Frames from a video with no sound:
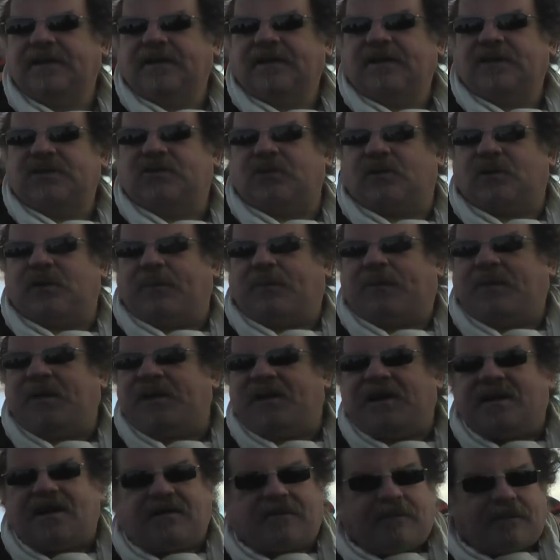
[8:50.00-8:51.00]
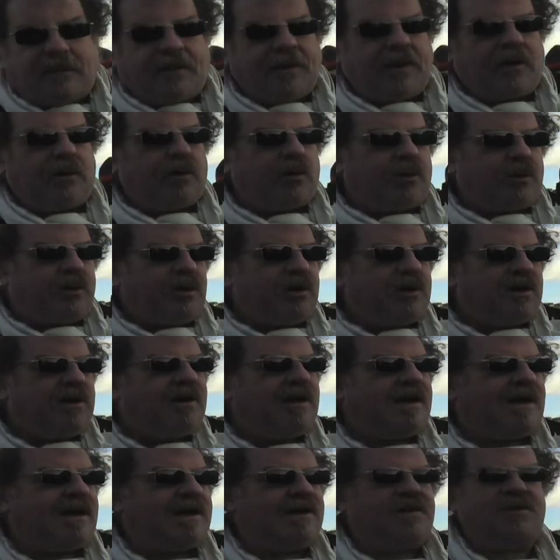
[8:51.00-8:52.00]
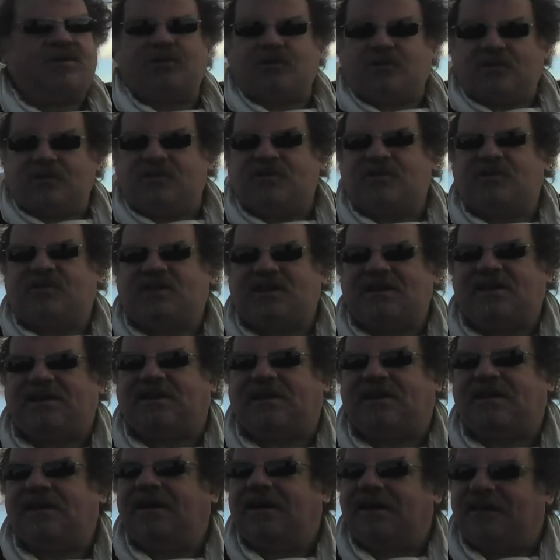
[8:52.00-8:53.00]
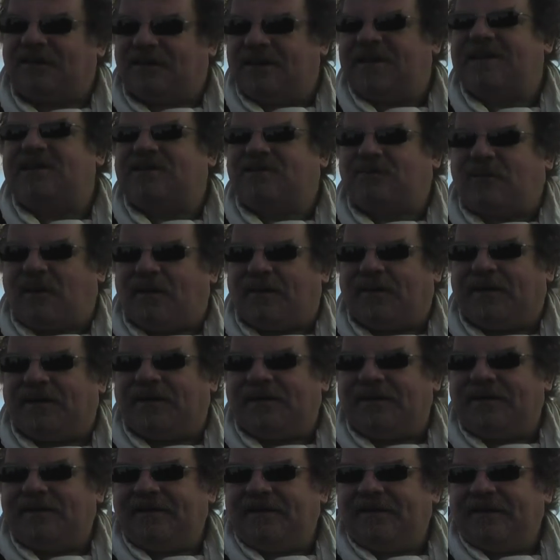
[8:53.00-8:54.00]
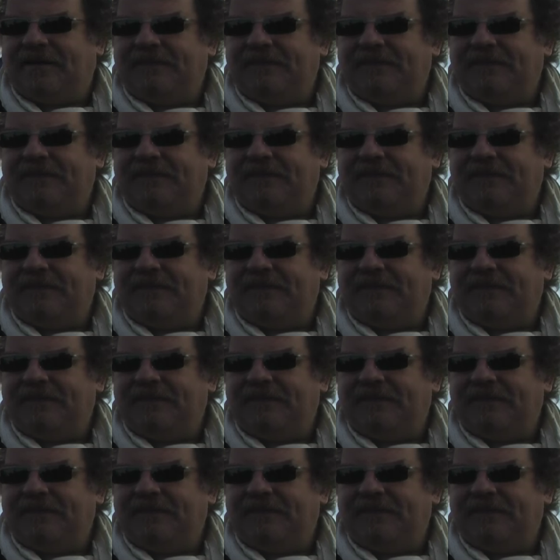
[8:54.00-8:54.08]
So in a period of about 3 days, you could see these women